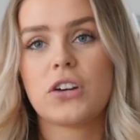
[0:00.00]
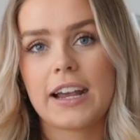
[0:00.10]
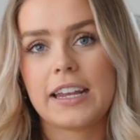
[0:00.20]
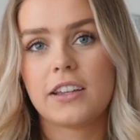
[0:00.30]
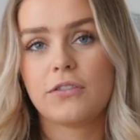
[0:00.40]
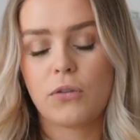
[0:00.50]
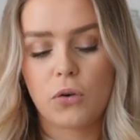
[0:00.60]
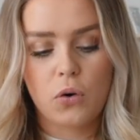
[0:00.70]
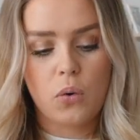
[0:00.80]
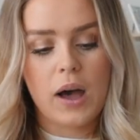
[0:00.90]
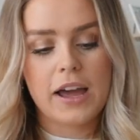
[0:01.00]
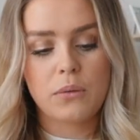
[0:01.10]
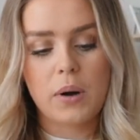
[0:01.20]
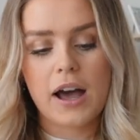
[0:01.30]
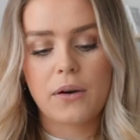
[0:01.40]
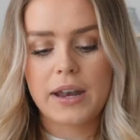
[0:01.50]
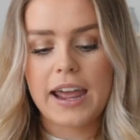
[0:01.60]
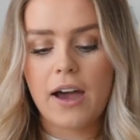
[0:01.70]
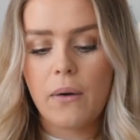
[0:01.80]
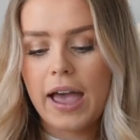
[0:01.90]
trackies for quite a while now,